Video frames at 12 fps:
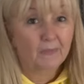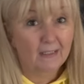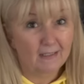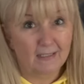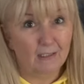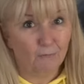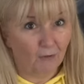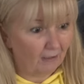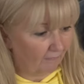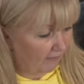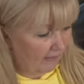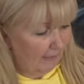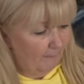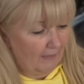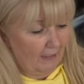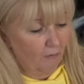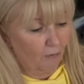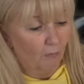this is right, tip
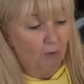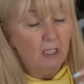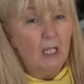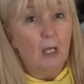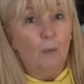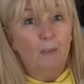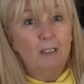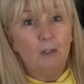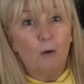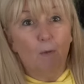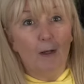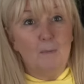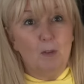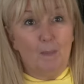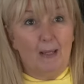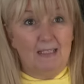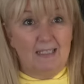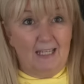central, when you've got to open your
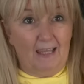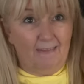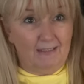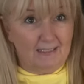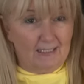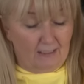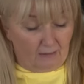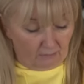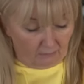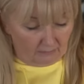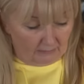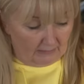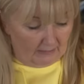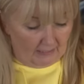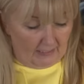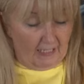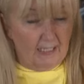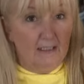bag to get this out,
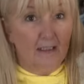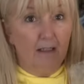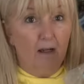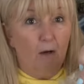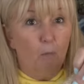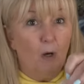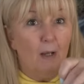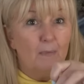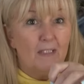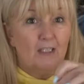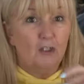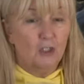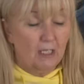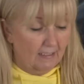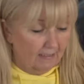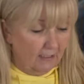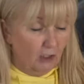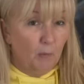and what I would
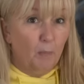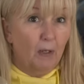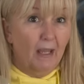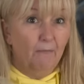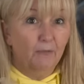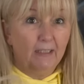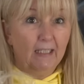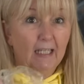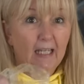suggest is you put everything